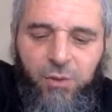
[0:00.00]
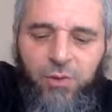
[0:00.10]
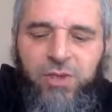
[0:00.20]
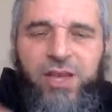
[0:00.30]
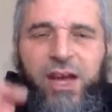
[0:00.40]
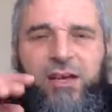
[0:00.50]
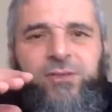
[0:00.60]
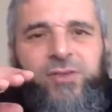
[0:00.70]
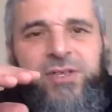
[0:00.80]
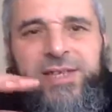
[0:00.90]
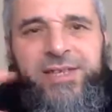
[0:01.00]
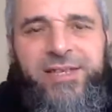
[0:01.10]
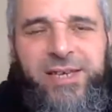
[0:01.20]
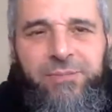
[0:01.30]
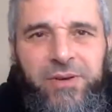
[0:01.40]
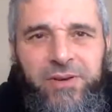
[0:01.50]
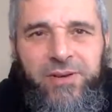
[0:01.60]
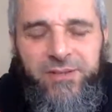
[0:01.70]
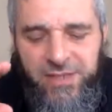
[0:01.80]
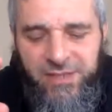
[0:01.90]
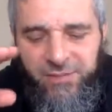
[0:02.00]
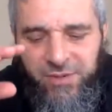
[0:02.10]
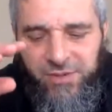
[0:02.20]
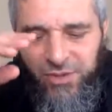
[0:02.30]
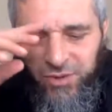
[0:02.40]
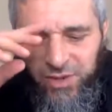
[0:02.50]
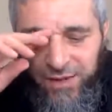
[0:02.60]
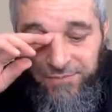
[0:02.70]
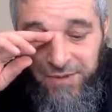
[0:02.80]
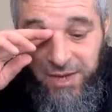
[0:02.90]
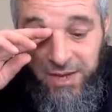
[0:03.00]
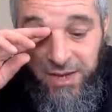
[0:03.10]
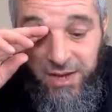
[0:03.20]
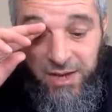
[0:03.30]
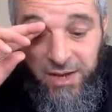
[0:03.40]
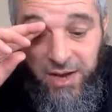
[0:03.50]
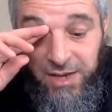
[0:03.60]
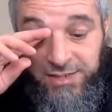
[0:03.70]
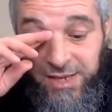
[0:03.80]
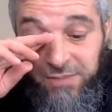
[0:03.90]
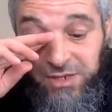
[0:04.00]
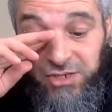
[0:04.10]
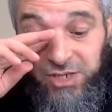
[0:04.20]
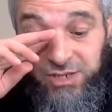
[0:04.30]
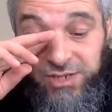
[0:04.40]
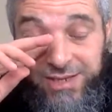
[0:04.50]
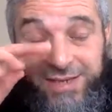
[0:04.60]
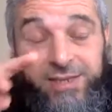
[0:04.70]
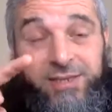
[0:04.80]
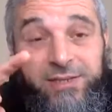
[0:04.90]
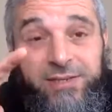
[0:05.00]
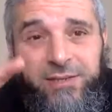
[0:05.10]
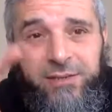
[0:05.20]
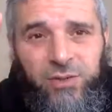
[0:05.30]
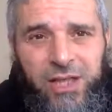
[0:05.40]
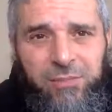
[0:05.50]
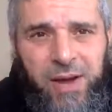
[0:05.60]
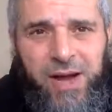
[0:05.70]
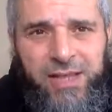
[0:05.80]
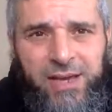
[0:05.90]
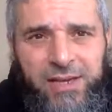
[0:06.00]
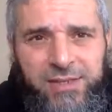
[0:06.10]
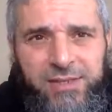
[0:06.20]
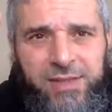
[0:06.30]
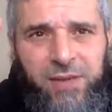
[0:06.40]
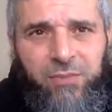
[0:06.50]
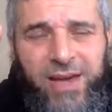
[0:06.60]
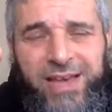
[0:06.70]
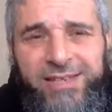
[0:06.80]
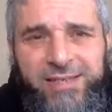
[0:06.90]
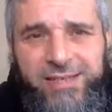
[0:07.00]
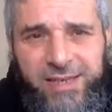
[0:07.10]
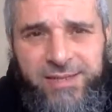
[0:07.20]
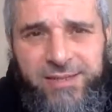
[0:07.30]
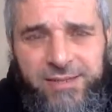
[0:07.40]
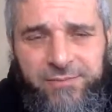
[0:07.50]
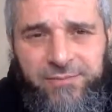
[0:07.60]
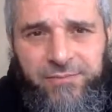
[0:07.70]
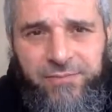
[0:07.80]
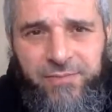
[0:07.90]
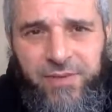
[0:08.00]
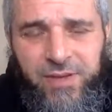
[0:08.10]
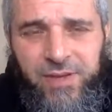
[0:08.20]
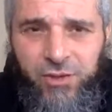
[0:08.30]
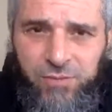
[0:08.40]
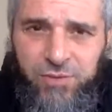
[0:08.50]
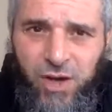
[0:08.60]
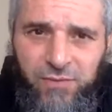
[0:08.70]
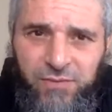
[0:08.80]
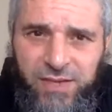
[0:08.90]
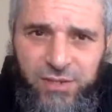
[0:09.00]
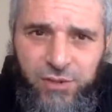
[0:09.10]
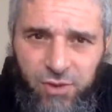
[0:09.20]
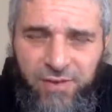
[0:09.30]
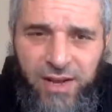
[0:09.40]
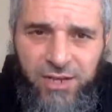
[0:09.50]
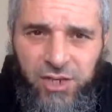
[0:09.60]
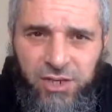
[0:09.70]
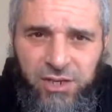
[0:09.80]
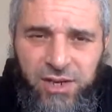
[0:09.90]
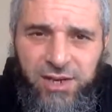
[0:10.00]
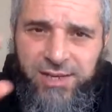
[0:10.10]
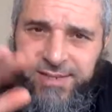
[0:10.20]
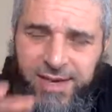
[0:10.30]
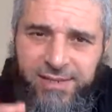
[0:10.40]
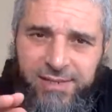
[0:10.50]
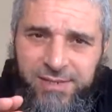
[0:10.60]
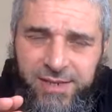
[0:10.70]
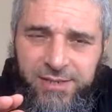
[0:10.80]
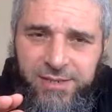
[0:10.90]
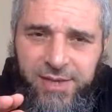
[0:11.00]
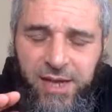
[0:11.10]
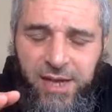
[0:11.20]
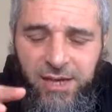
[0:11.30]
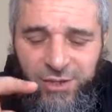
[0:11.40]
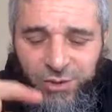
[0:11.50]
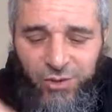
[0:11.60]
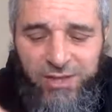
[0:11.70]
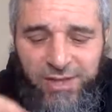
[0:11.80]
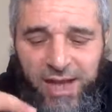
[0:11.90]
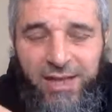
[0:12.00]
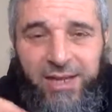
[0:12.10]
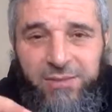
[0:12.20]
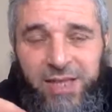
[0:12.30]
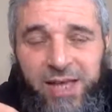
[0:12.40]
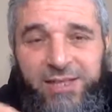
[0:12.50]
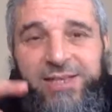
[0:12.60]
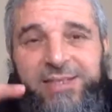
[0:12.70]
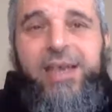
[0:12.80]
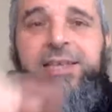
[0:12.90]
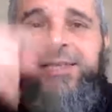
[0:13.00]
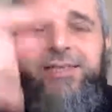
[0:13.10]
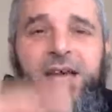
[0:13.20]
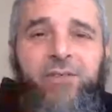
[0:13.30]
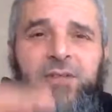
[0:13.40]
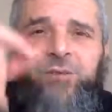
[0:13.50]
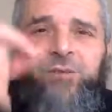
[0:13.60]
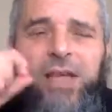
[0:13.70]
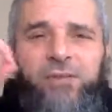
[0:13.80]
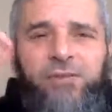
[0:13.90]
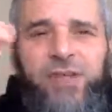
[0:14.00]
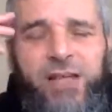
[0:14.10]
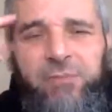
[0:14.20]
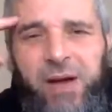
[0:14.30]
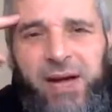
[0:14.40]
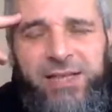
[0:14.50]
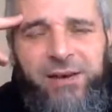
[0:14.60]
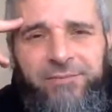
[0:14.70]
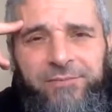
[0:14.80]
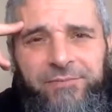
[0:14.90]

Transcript: With regard to Tartib, Tartib Surah, as I mentioned, it is Surah Al-Baqarah is number eighty-six in terms of its revelation. It's eighty-six. Surah Al-Imran is eighty-seven, right after Al-Baqarah.